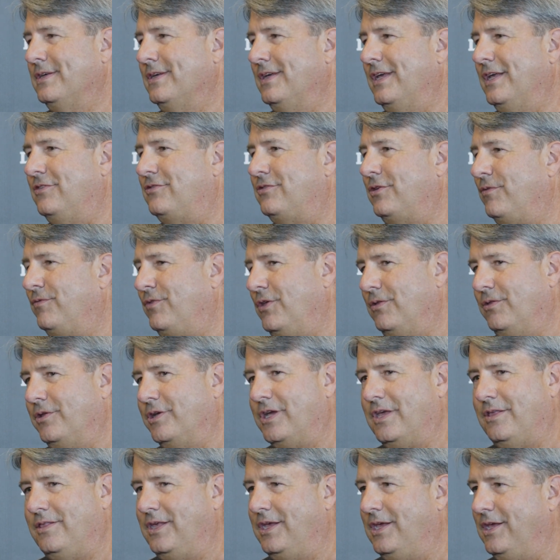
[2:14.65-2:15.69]
And so if you look
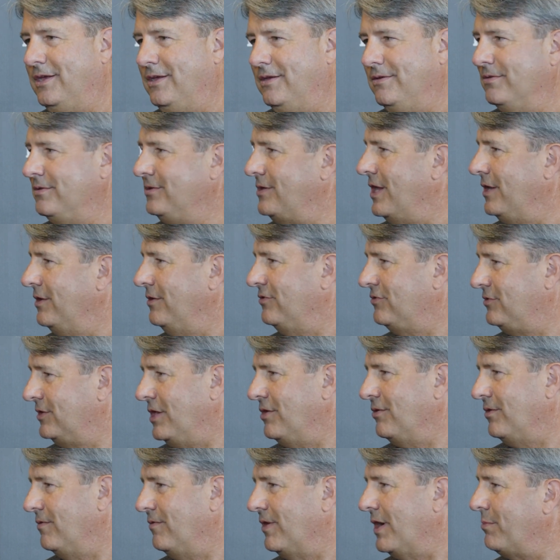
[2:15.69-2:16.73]
at the kind of
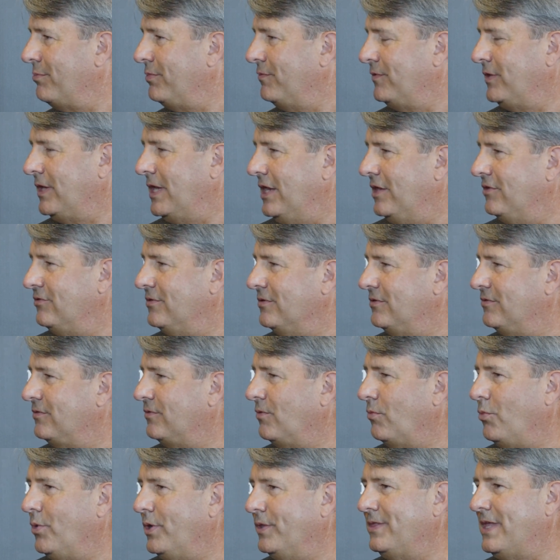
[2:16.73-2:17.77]
security ramifications
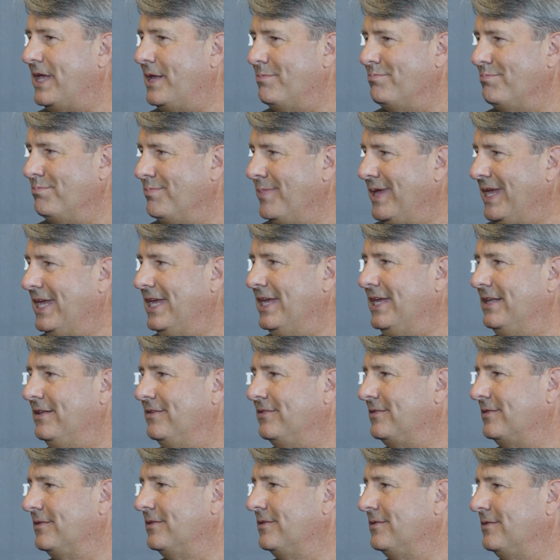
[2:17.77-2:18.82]
of what that
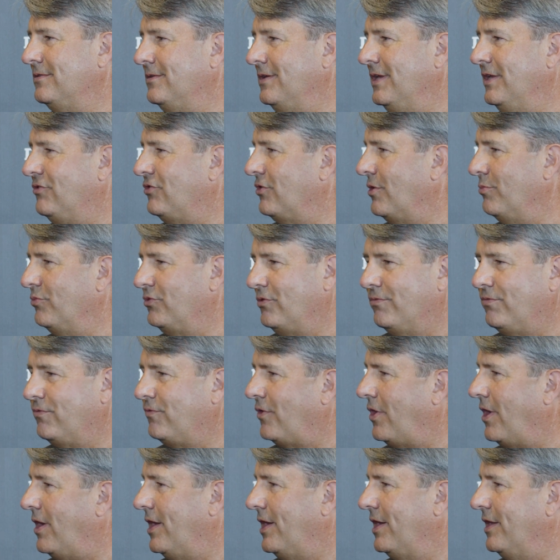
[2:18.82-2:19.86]
means in terms of
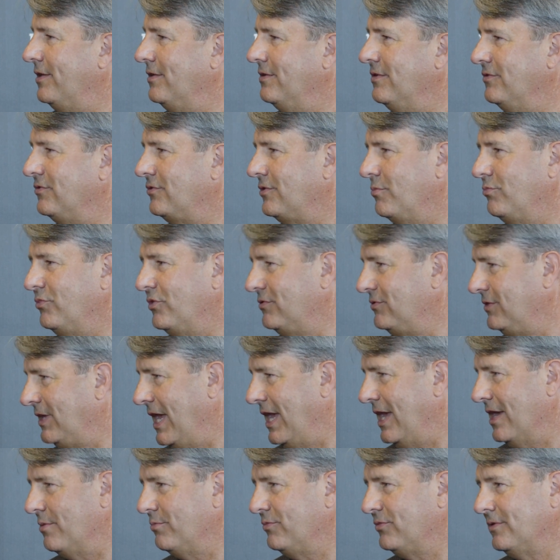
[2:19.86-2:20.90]
fraud, in terms of
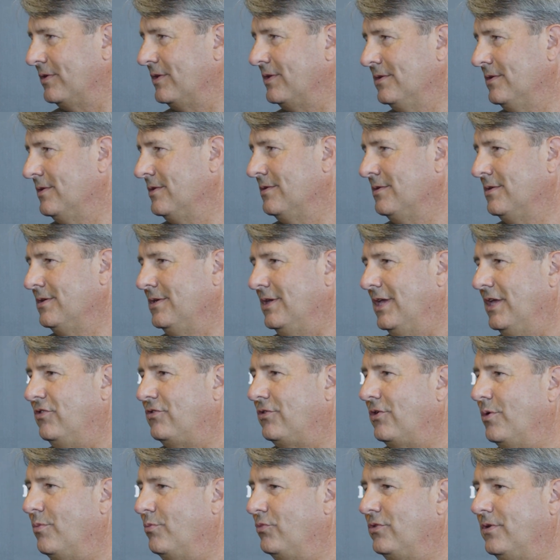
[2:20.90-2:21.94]
scams, in
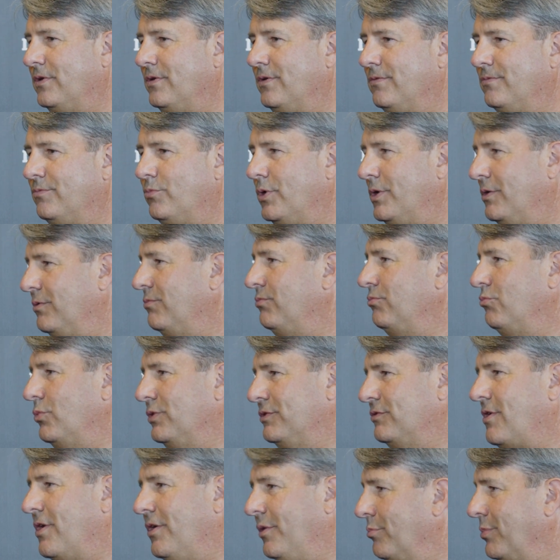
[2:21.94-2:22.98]
terms of what's
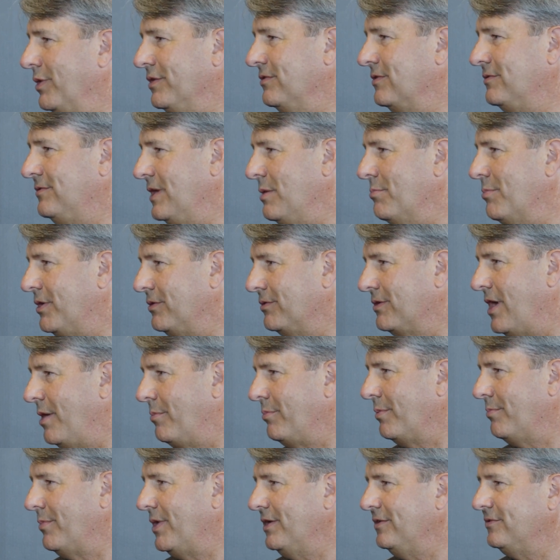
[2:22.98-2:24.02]
called business email
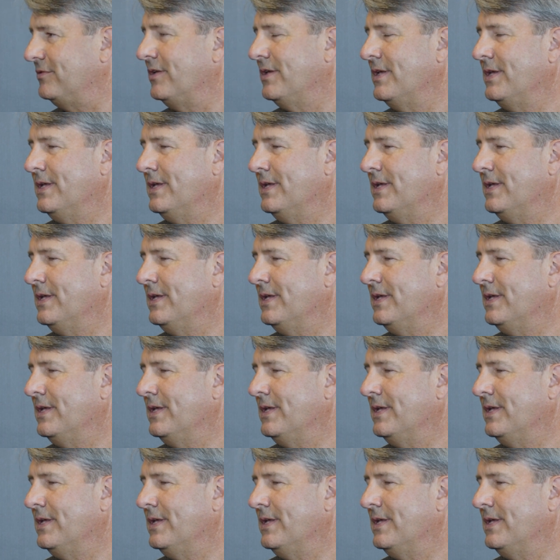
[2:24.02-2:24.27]
compromise,